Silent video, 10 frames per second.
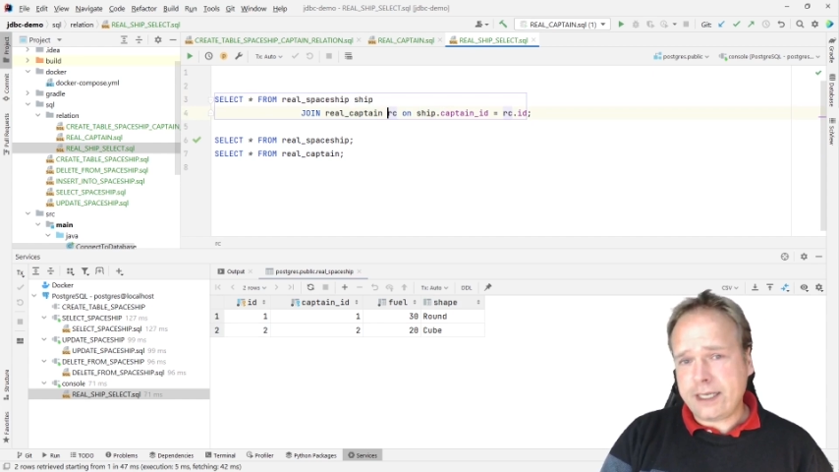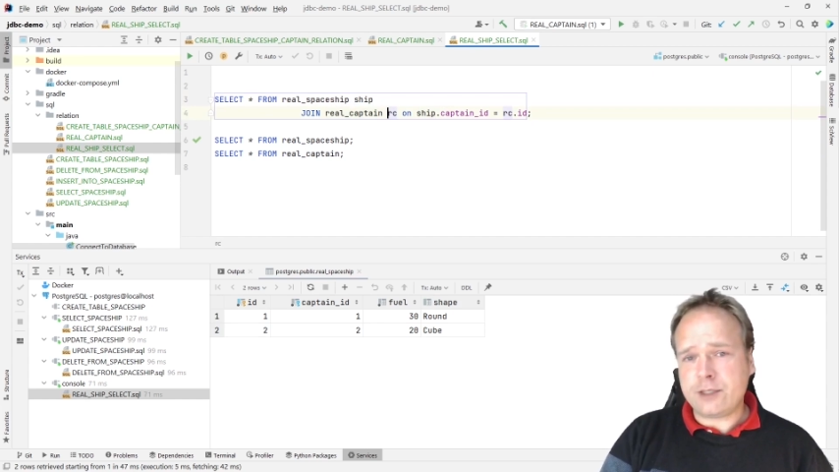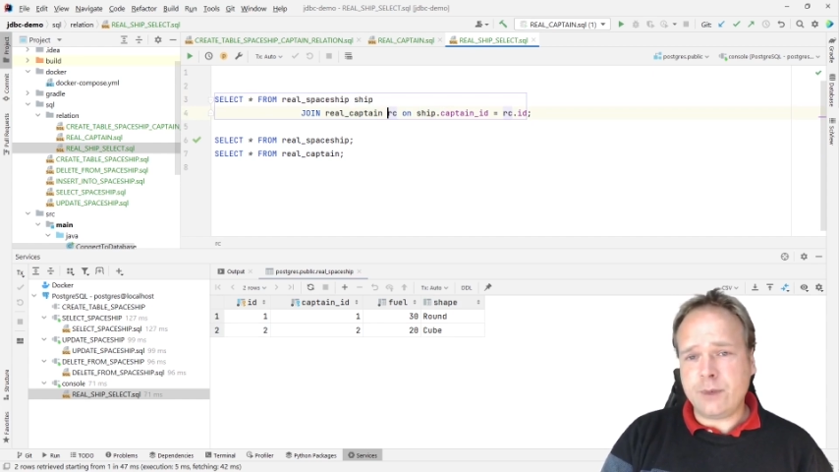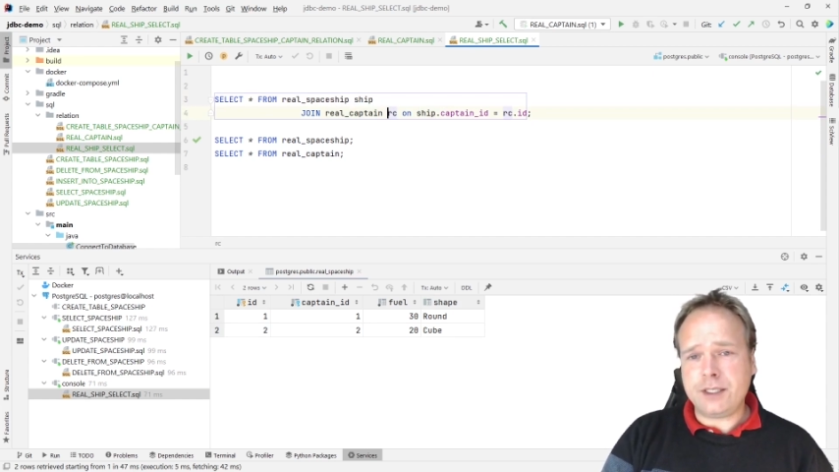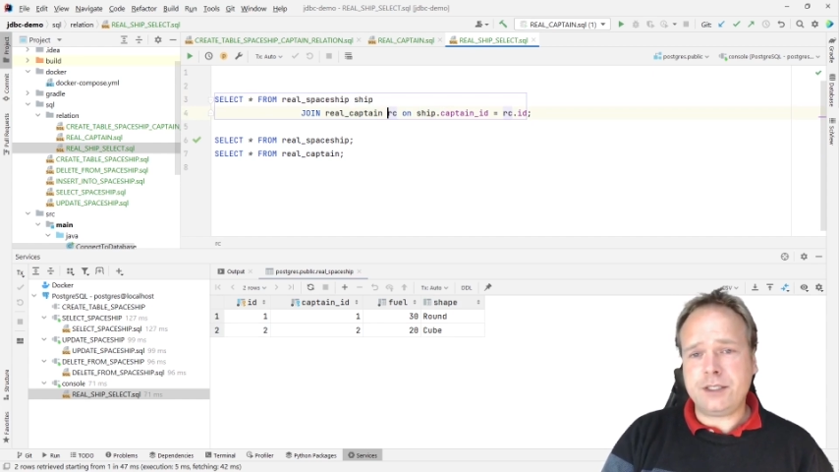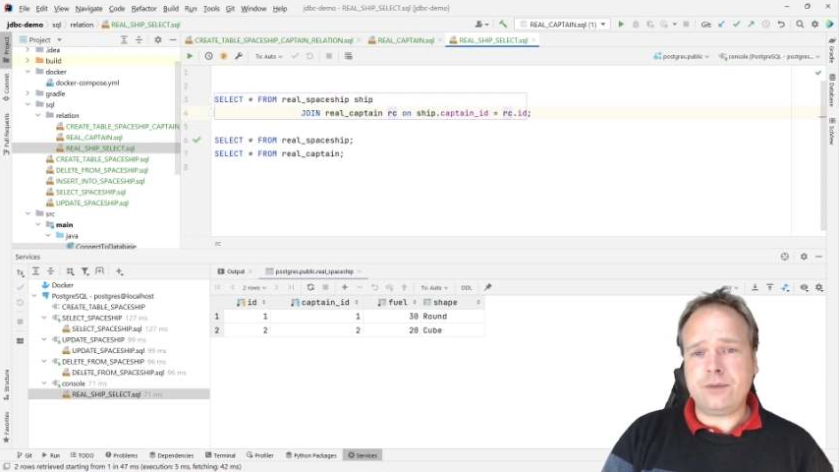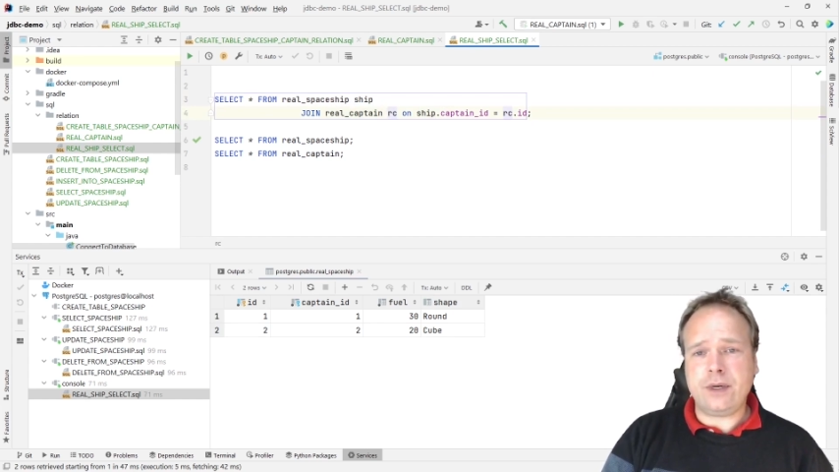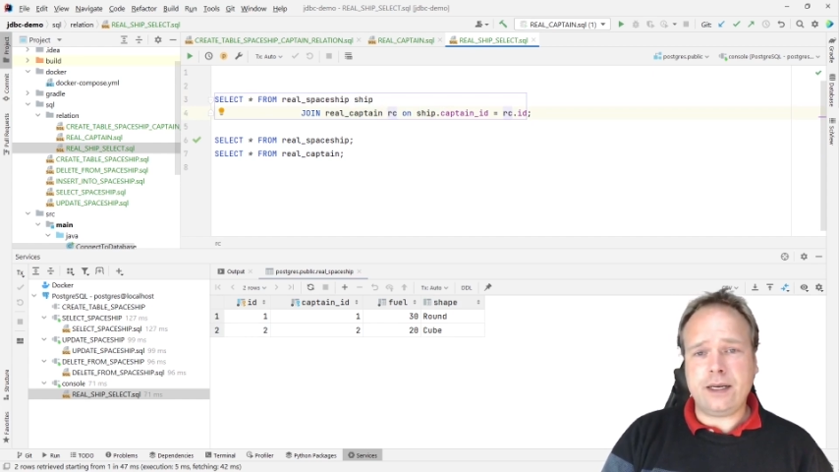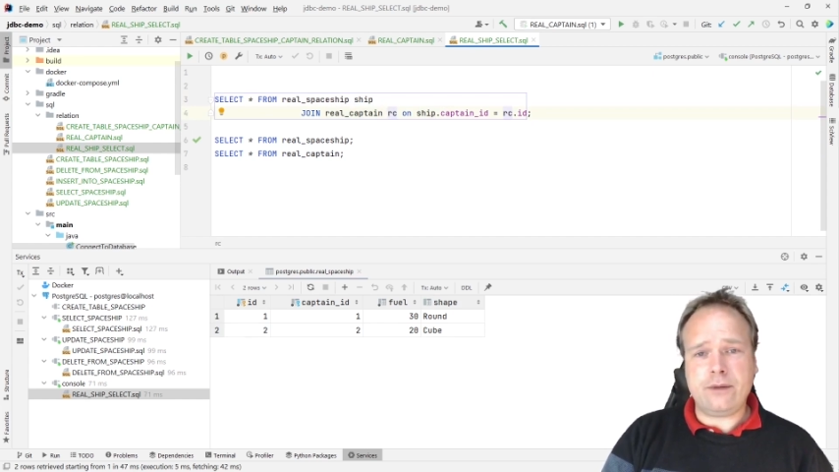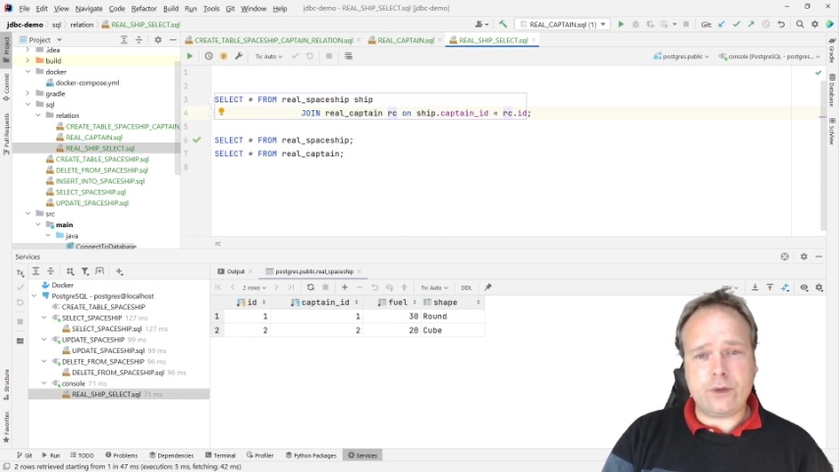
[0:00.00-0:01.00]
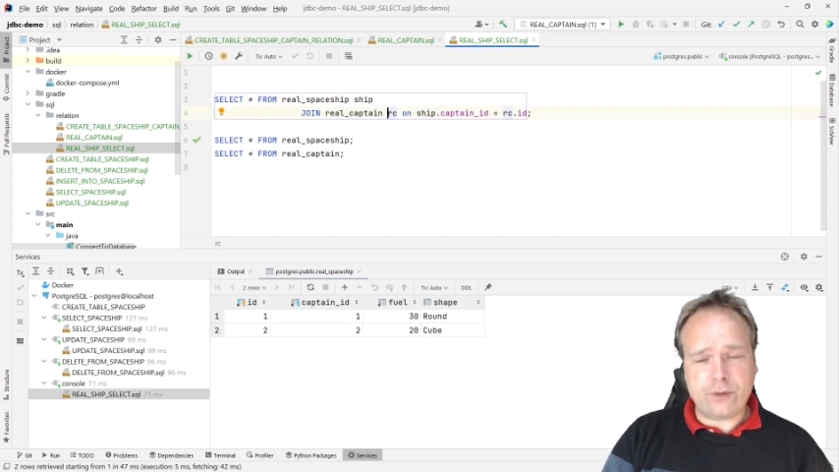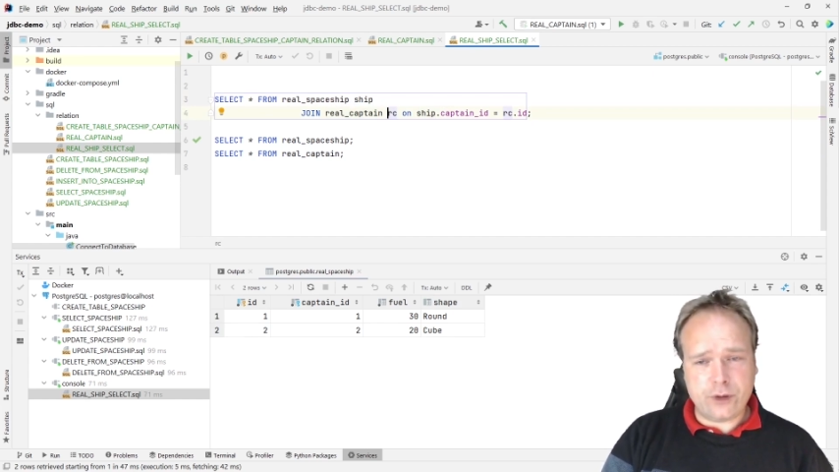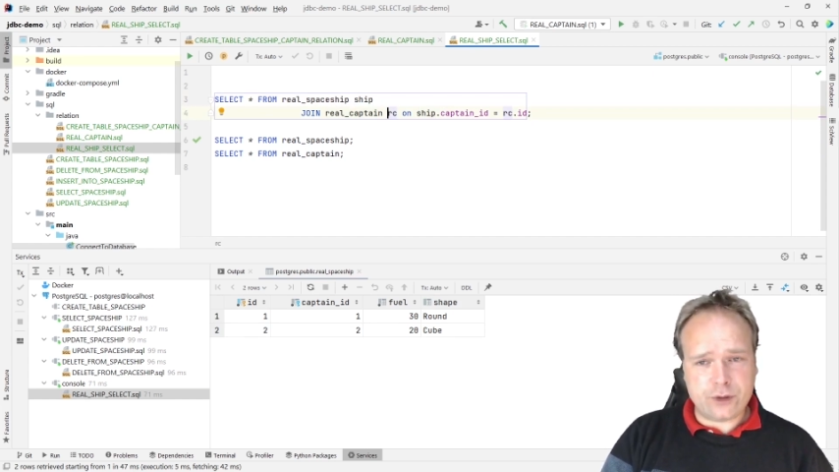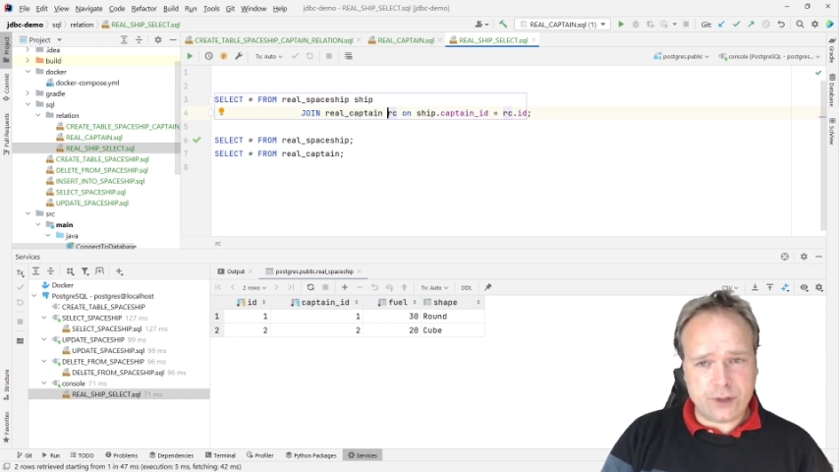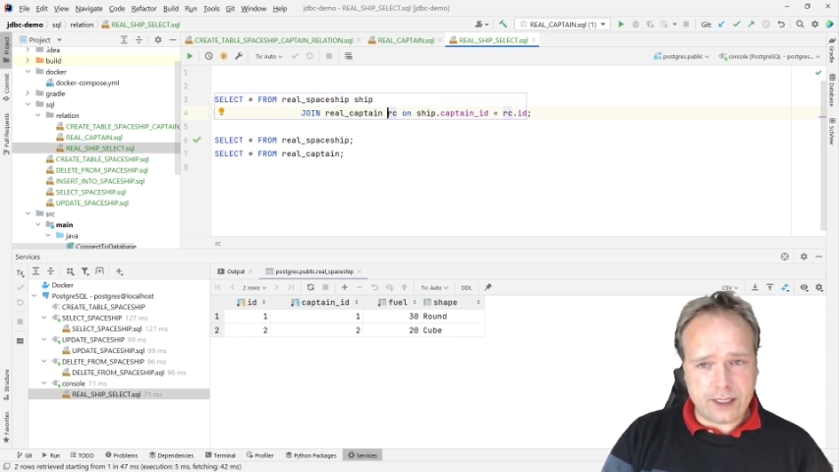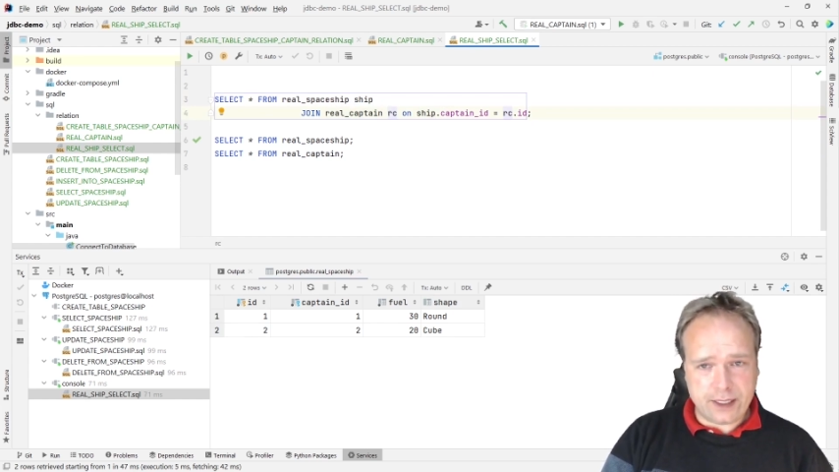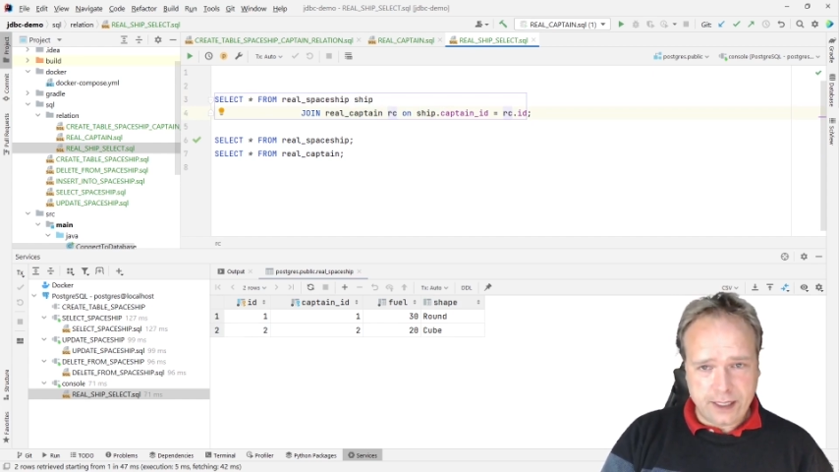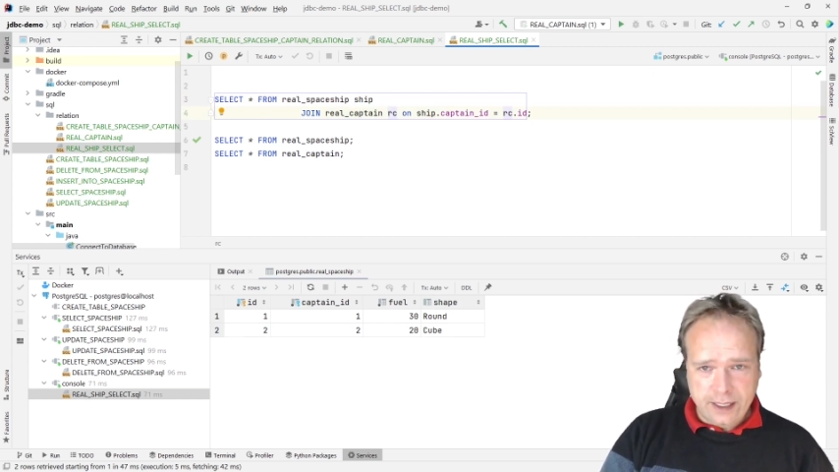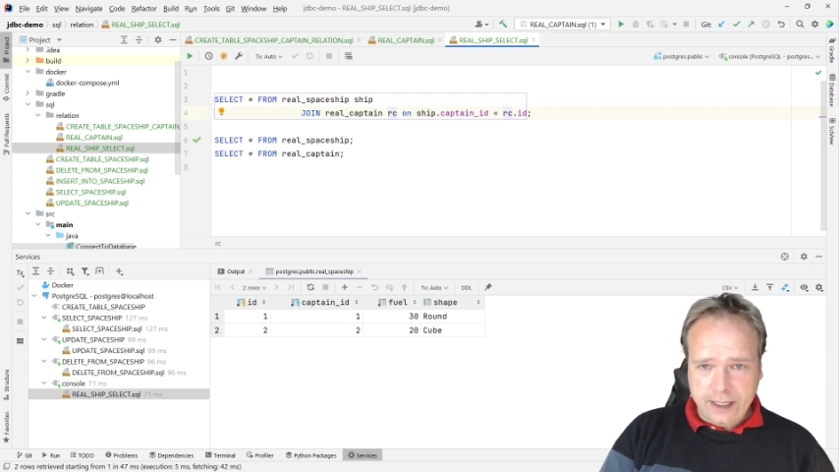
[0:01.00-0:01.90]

as much when I refer to it